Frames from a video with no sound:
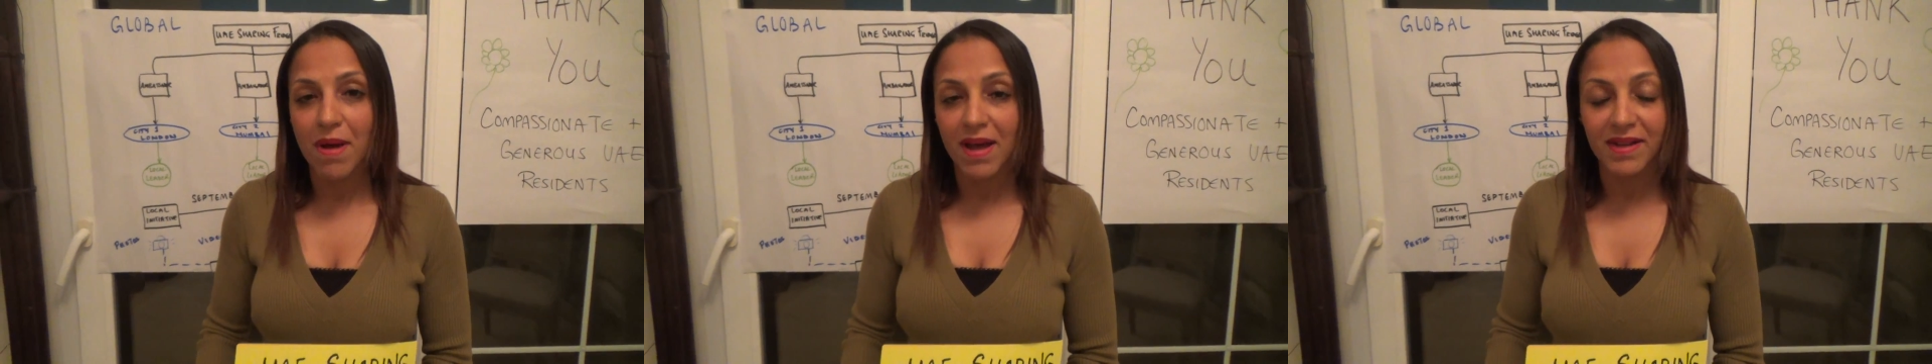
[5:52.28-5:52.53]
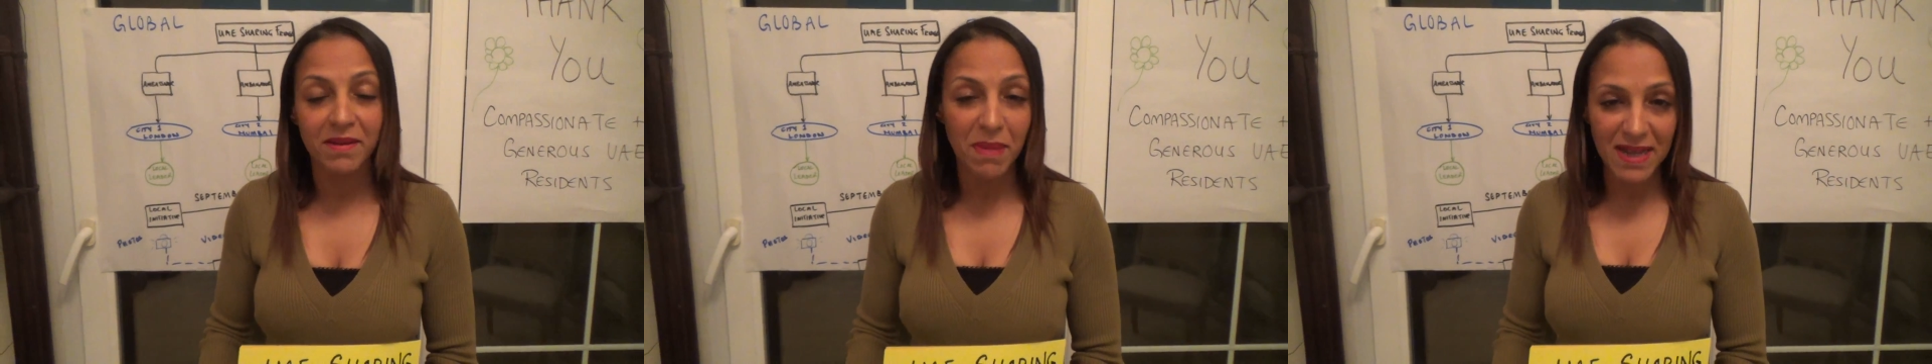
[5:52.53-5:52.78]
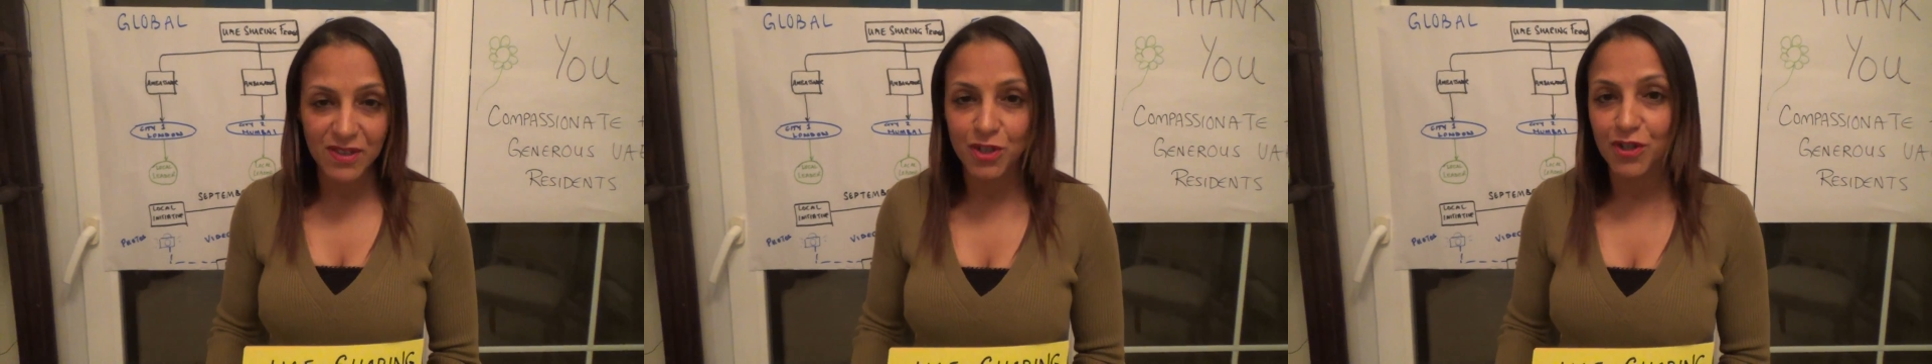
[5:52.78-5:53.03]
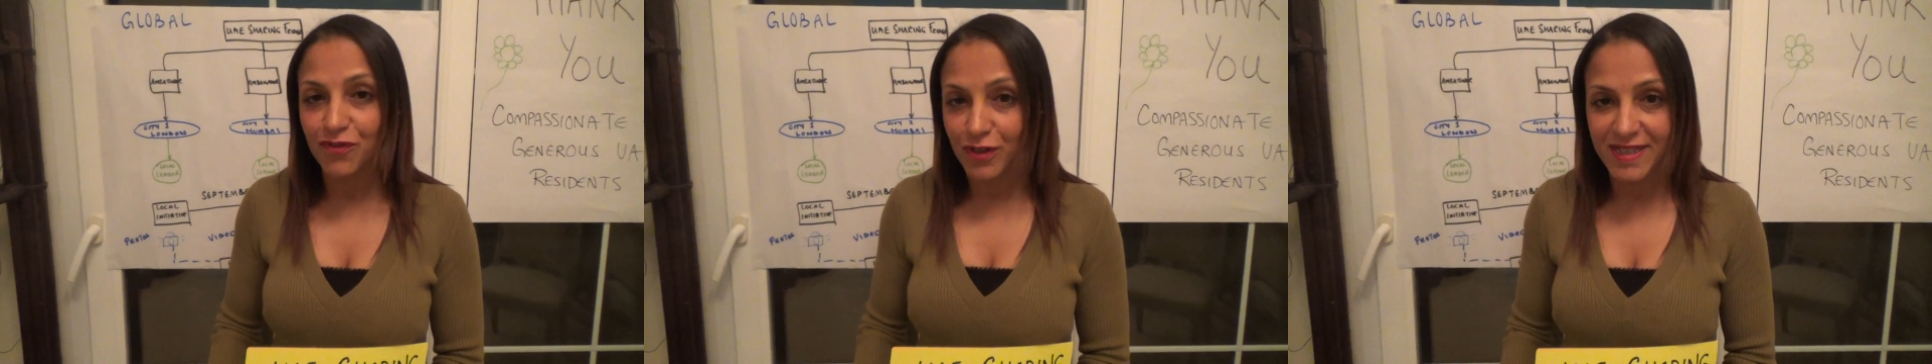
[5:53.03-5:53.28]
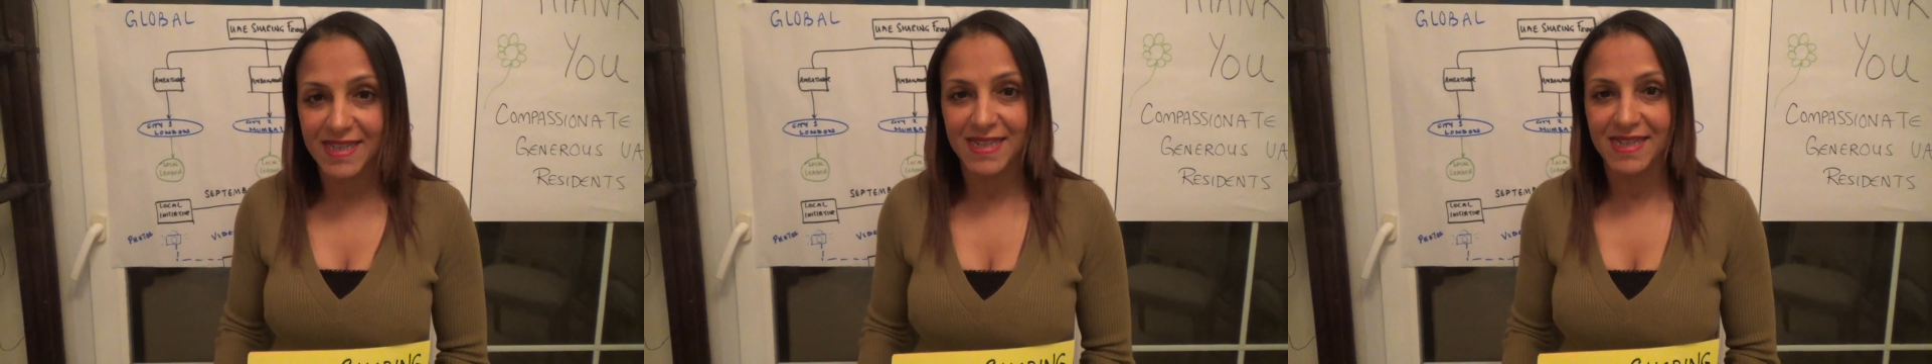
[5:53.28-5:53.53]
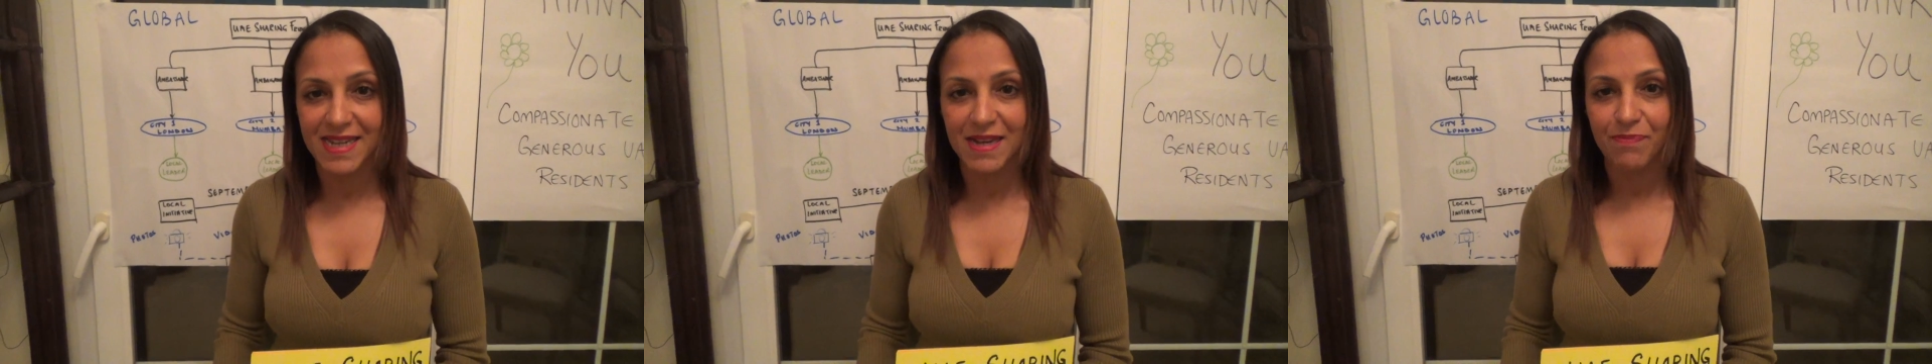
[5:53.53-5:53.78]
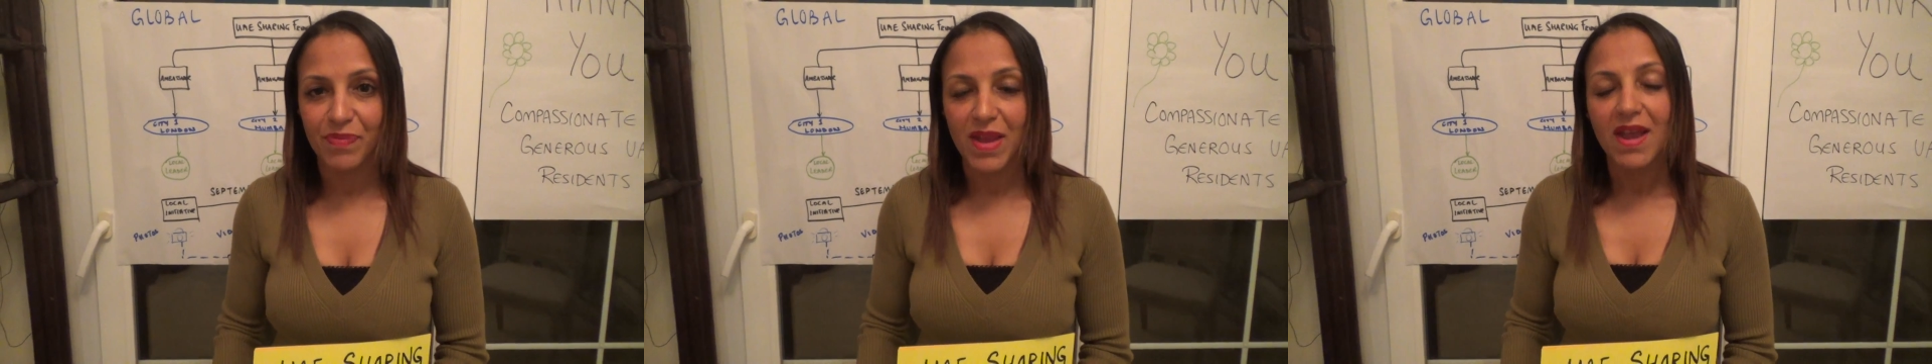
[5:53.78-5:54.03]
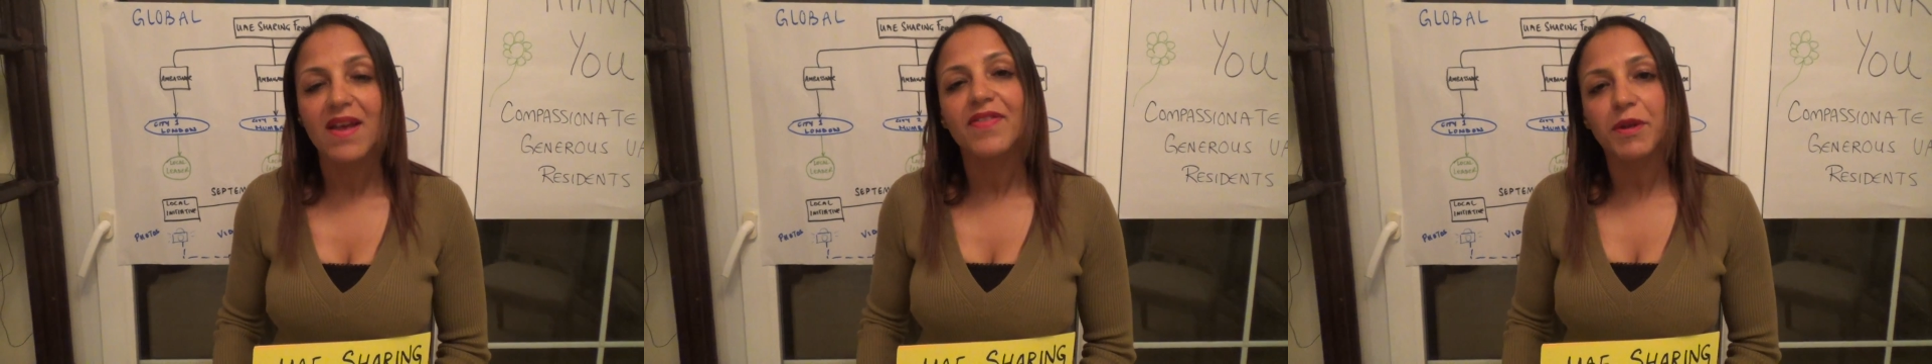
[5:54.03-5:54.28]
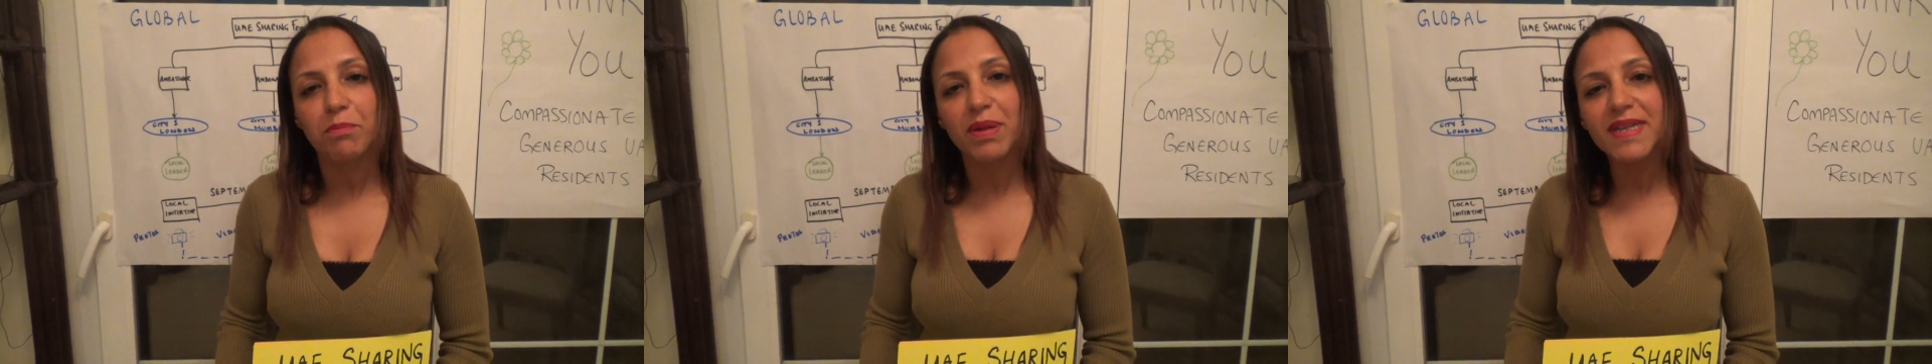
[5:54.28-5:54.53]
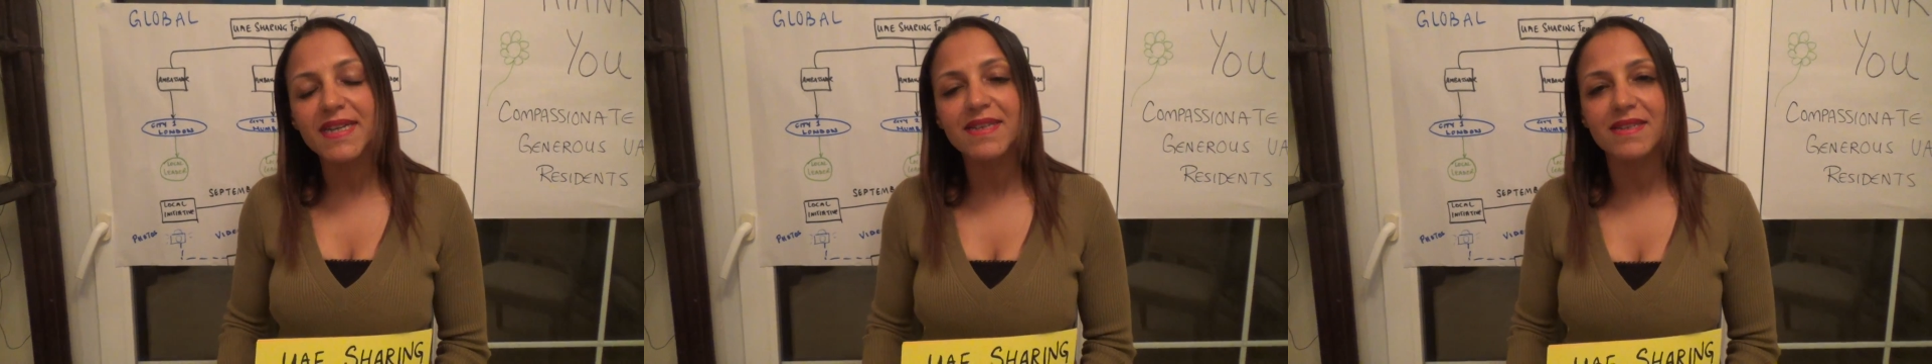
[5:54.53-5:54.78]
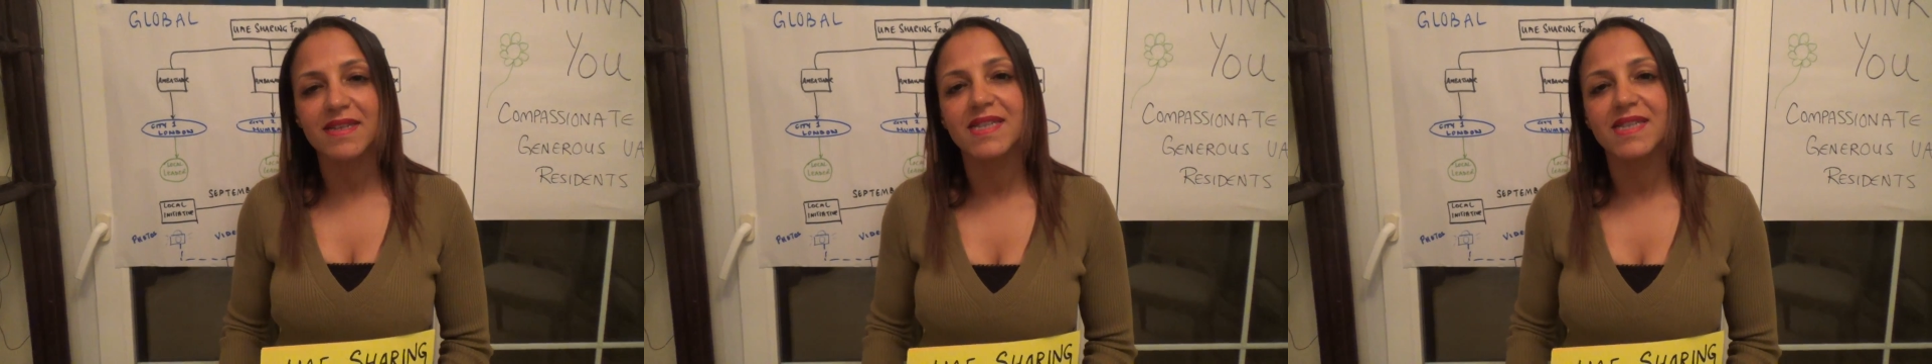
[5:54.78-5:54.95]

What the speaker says: ambassador for a city, then please